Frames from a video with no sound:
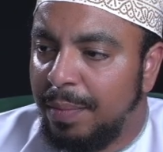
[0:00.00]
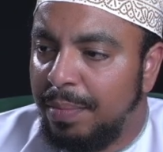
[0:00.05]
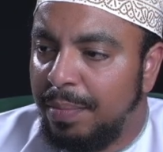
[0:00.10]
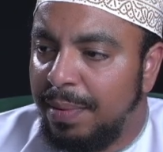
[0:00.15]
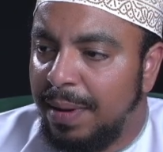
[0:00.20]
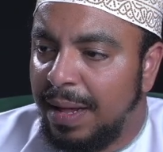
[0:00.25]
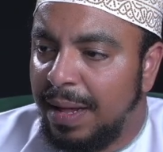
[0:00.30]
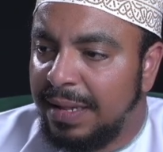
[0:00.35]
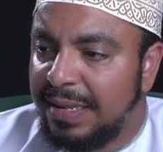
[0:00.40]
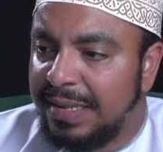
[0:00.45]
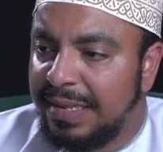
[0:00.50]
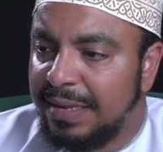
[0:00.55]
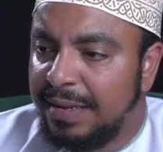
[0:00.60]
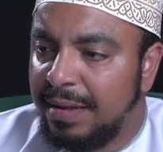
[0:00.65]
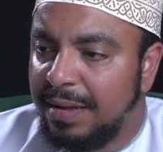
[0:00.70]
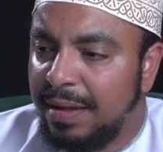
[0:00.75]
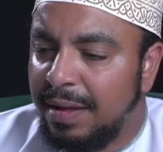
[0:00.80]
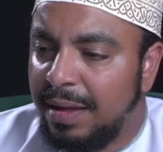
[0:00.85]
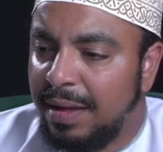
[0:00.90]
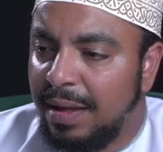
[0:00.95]
plus
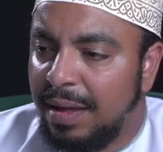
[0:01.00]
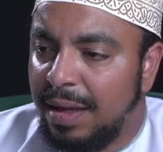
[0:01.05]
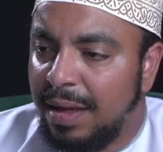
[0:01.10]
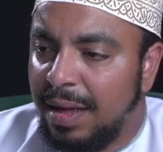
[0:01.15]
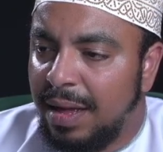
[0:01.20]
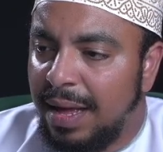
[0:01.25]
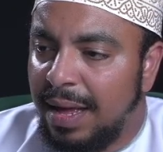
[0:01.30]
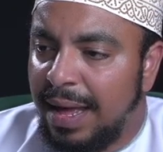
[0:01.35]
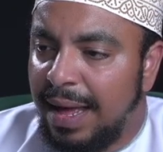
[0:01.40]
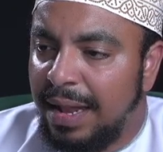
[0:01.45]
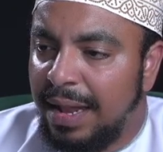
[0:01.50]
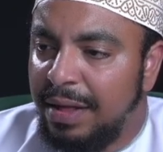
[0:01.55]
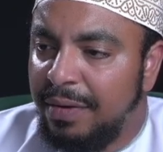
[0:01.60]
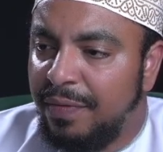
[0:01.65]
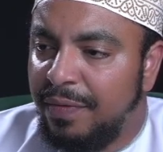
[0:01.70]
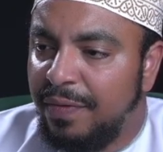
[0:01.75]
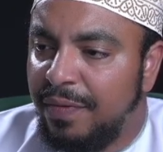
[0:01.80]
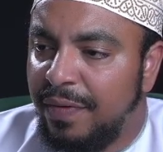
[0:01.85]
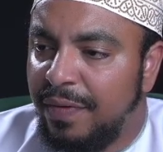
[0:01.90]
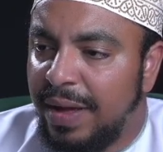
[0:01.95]

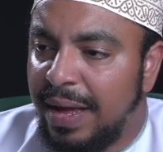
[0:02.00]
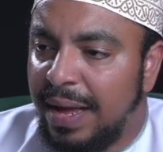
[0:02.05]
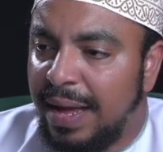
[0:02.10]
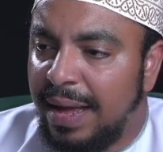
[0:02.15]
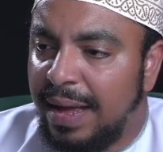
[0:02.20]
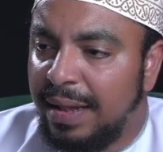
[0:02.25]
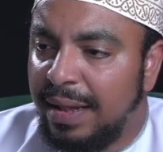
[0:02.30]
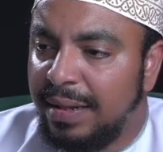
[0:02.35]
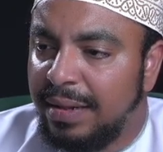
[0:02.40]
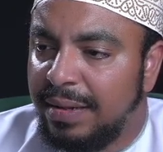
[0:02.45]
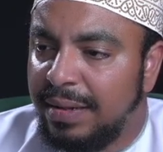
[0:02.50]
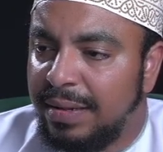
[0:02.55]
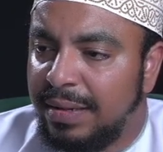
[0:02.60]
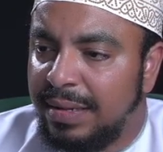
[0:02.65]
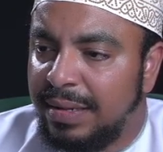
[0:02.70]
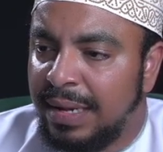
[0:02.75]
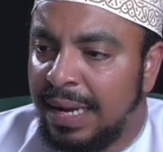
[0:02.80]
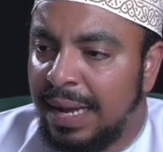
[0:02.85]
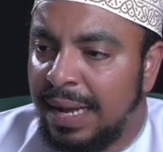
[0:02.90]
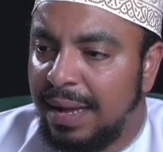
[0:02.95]
alif and
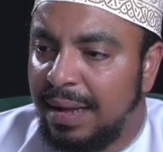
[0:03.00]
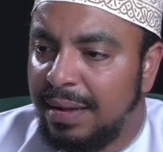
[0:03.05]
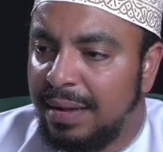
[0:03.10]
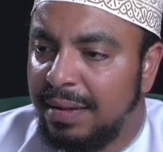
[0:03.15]
ta.